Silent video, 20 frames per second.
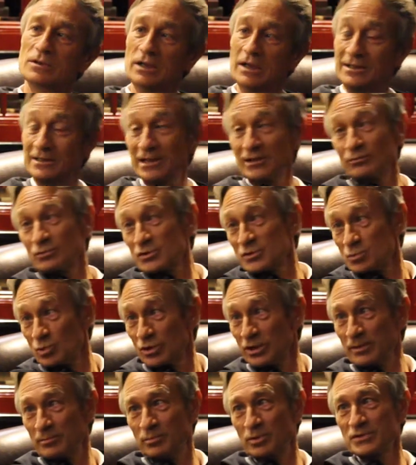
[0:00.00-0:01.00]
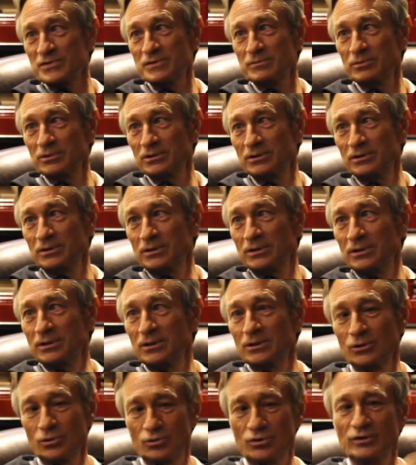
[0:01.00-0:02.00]
and that was more than possible,
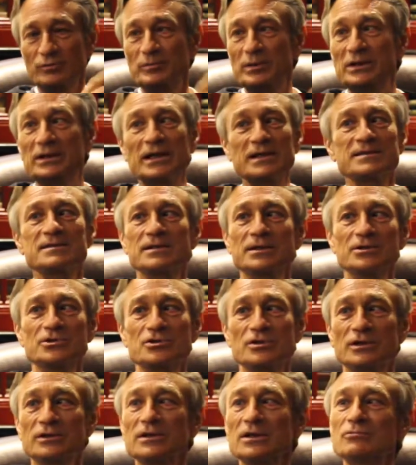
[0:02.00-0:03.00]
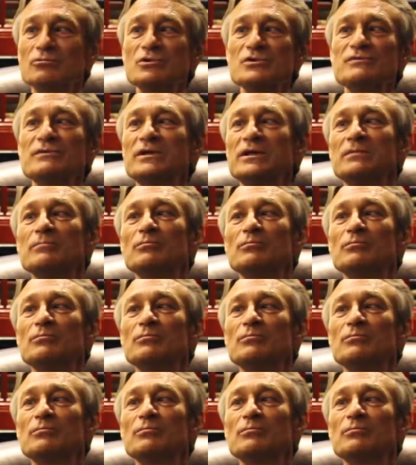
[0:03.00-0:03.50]
could have been next stage, and that was very